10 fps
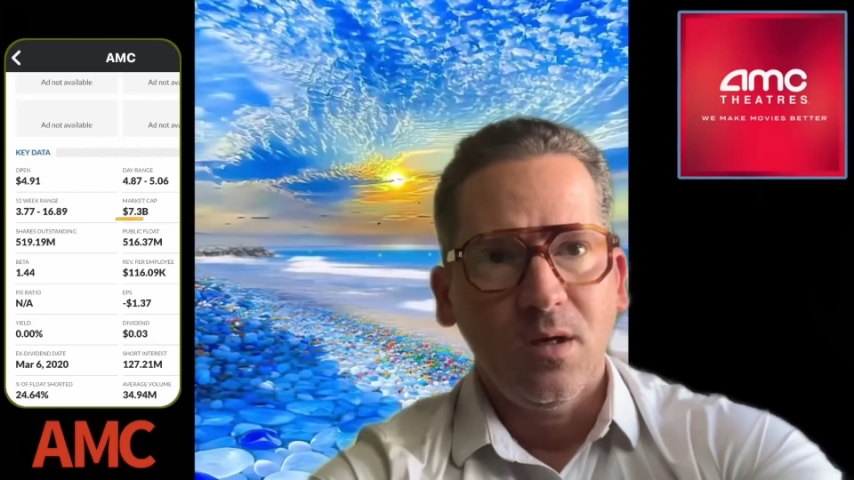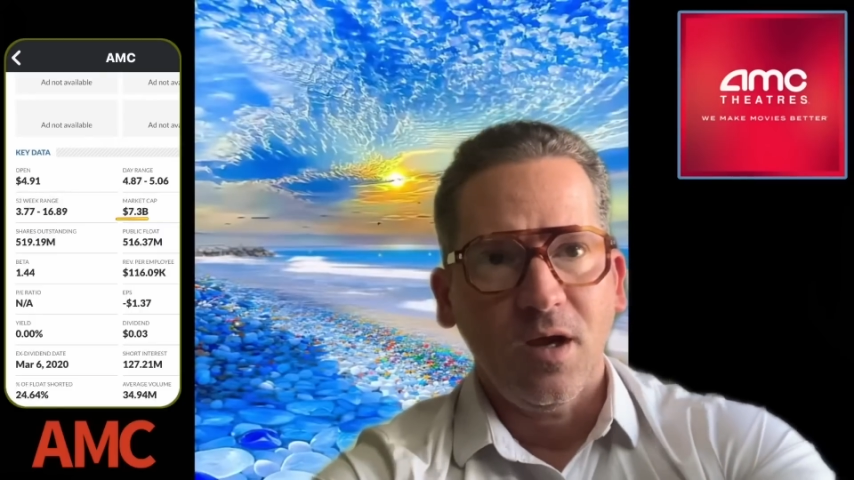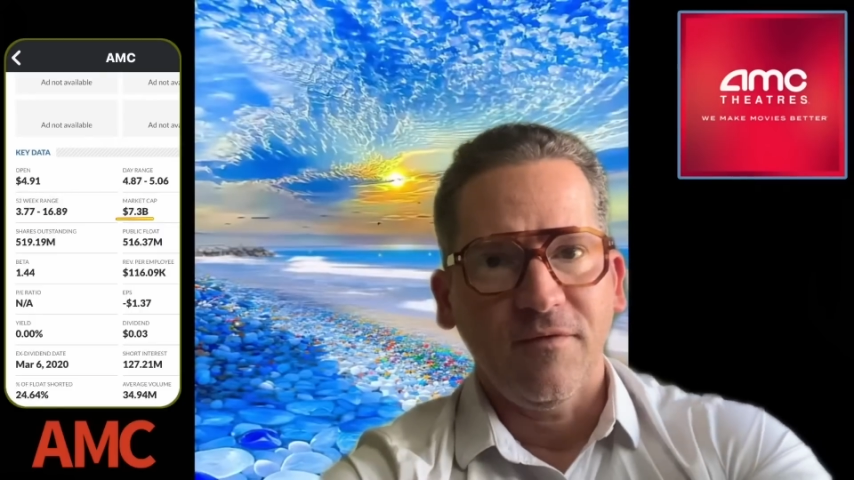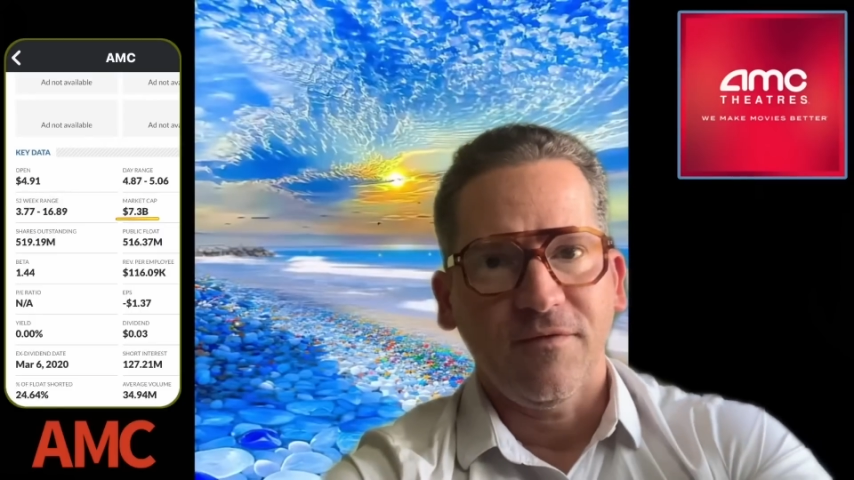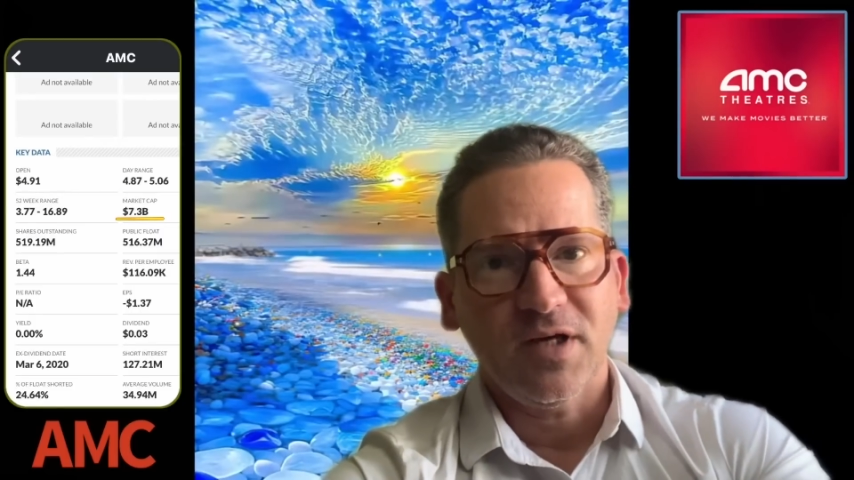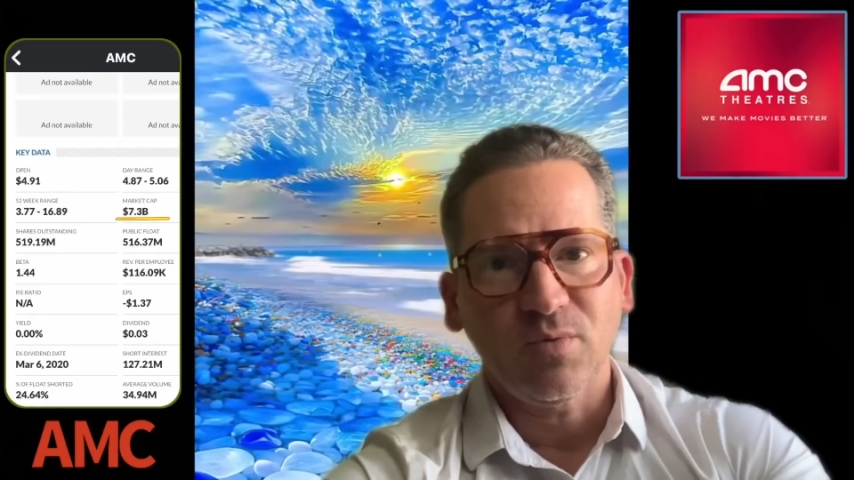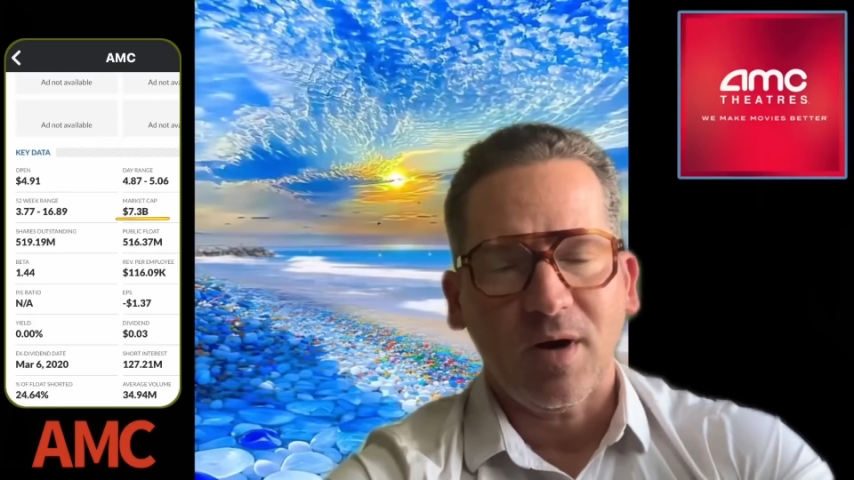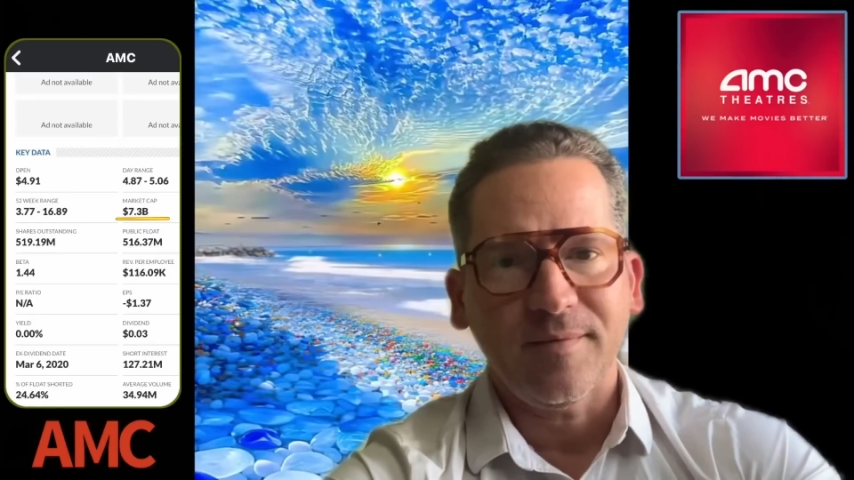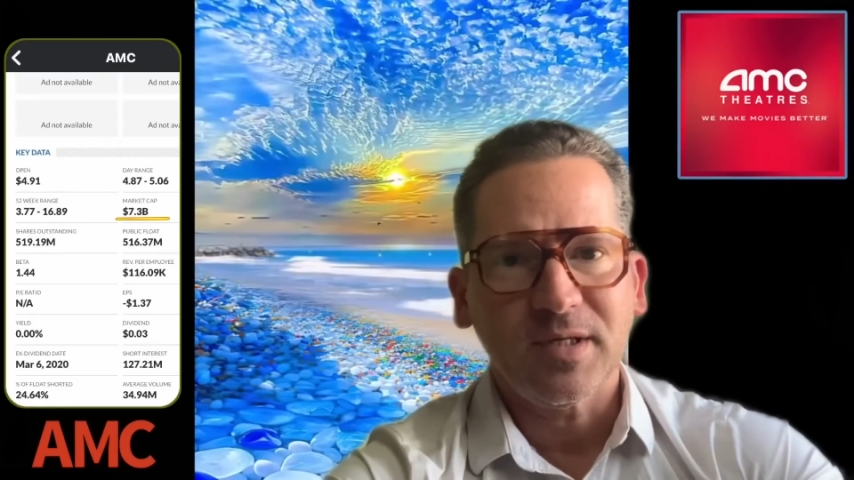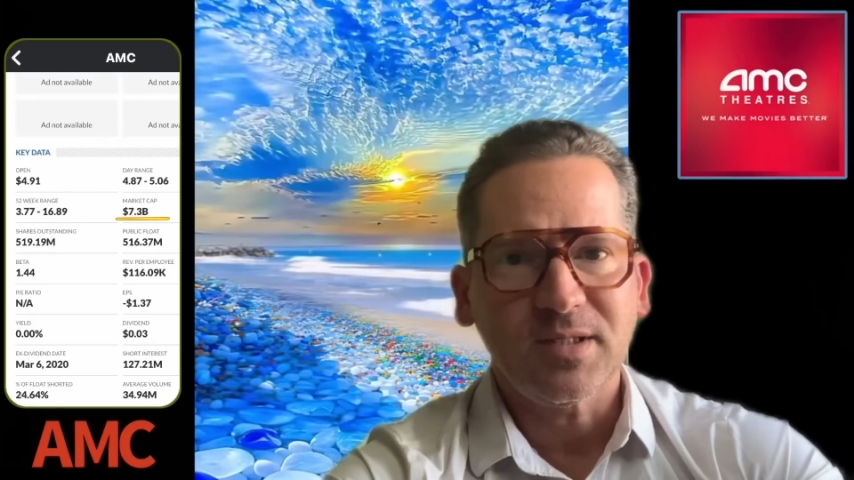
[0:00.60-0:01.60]
Hey friends,
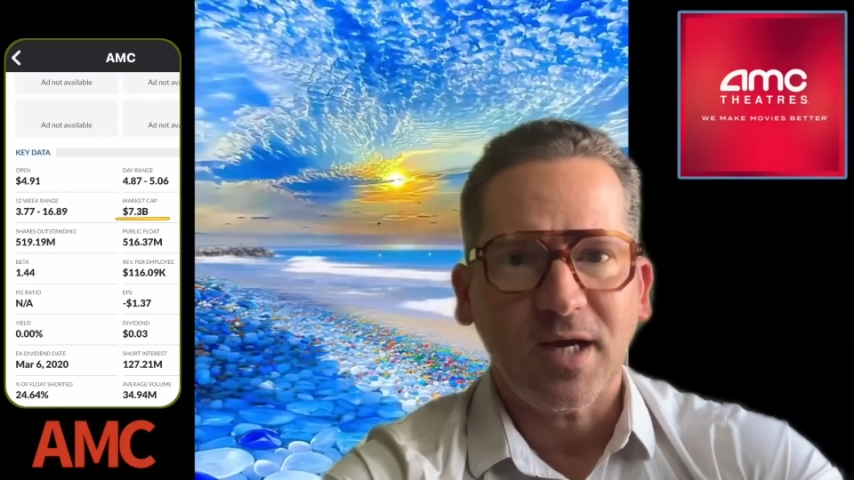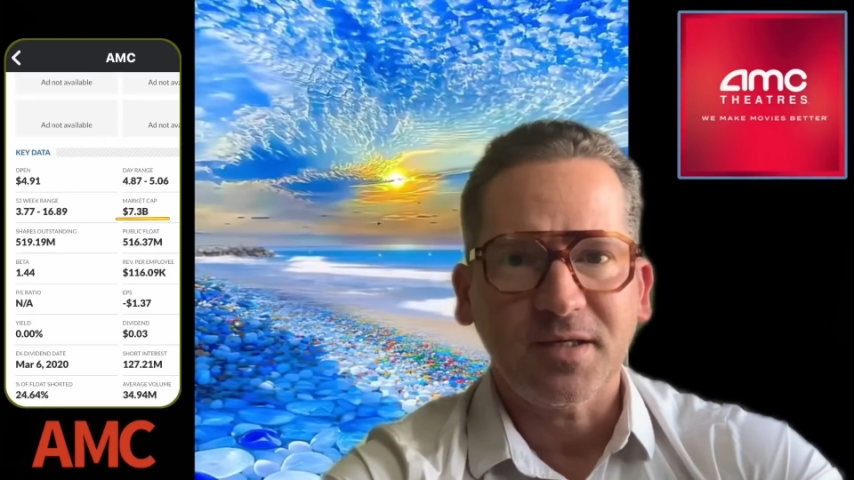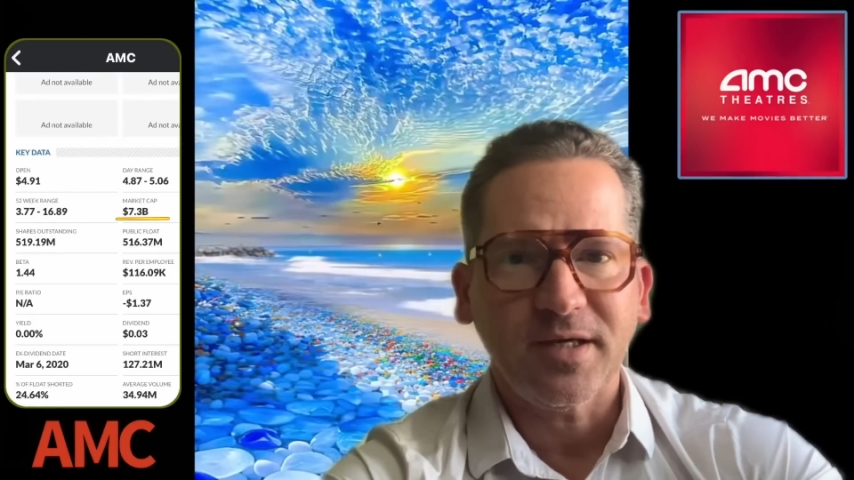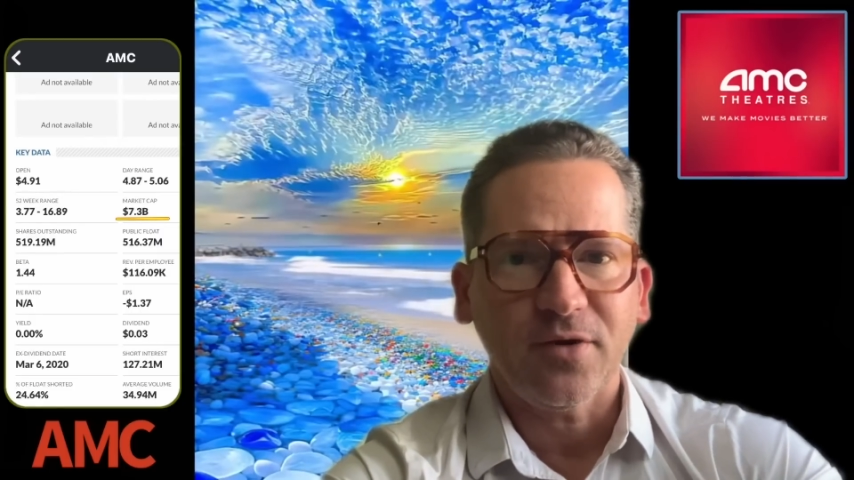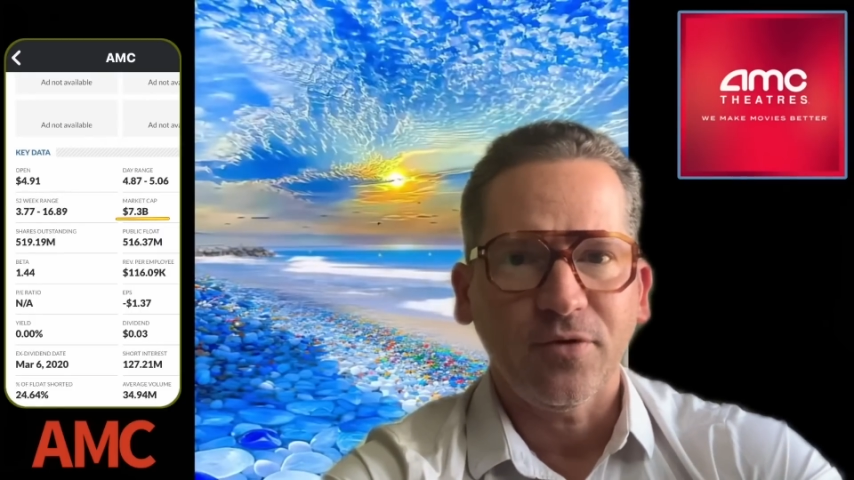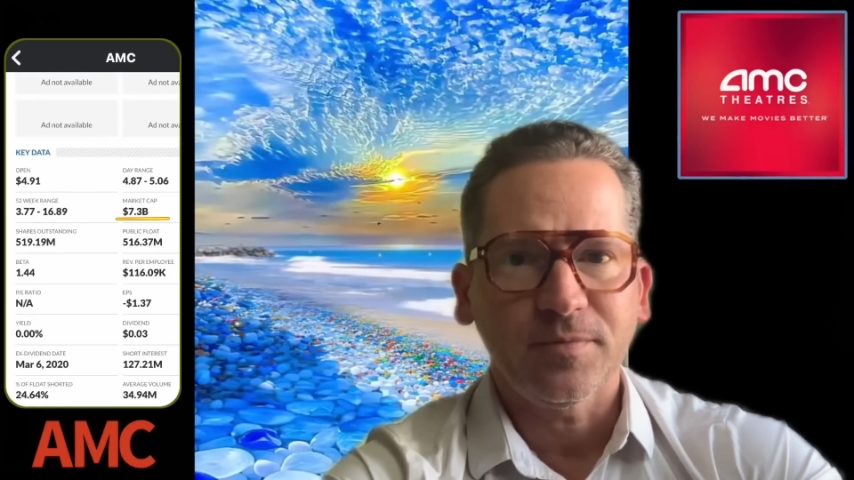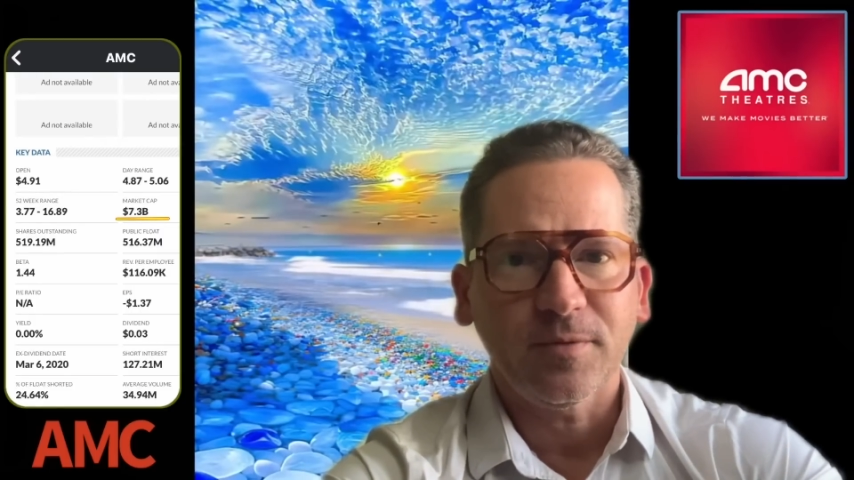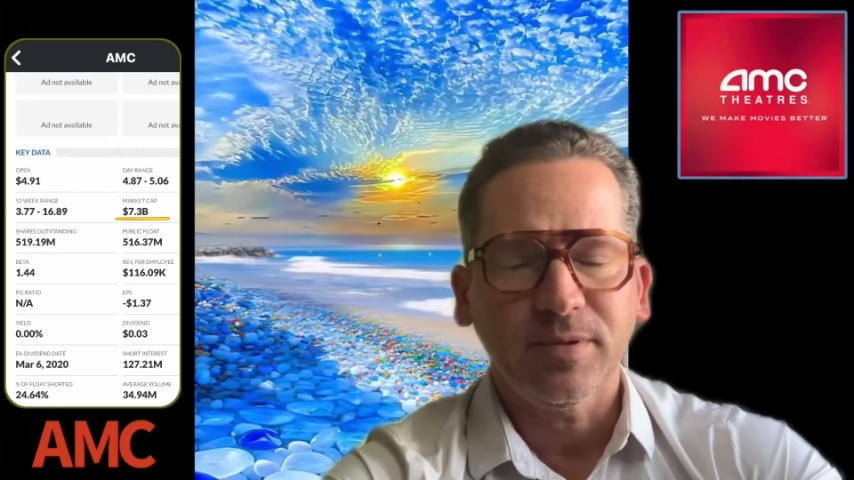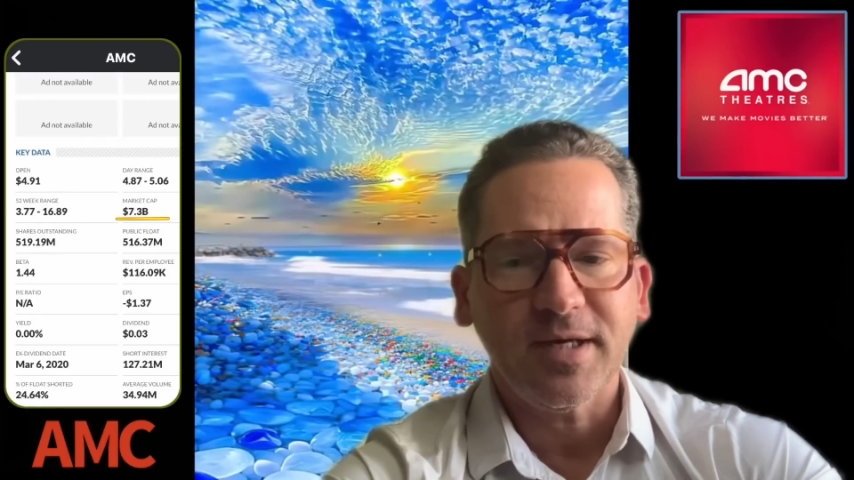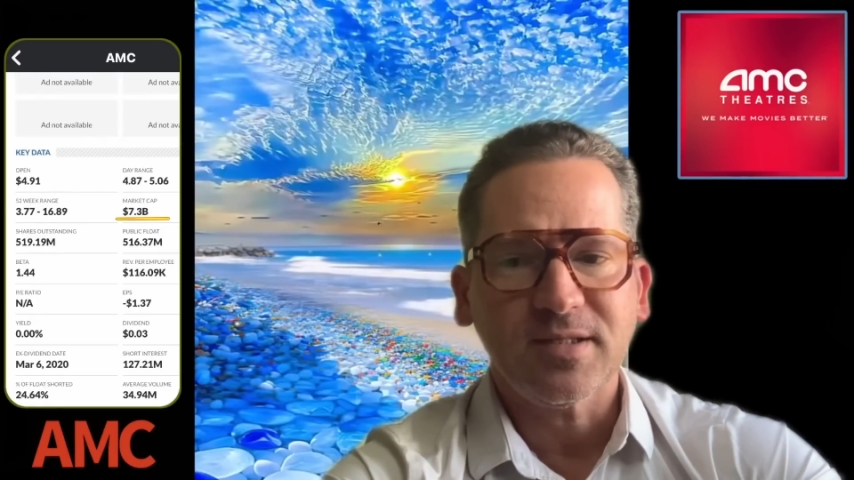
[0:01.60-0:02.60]
welcome to Stocks and Crypto
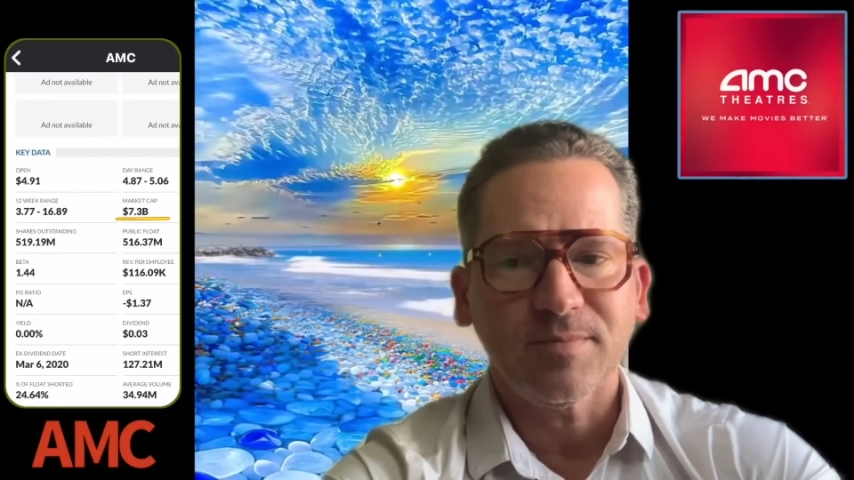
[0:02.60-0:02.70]
Plays.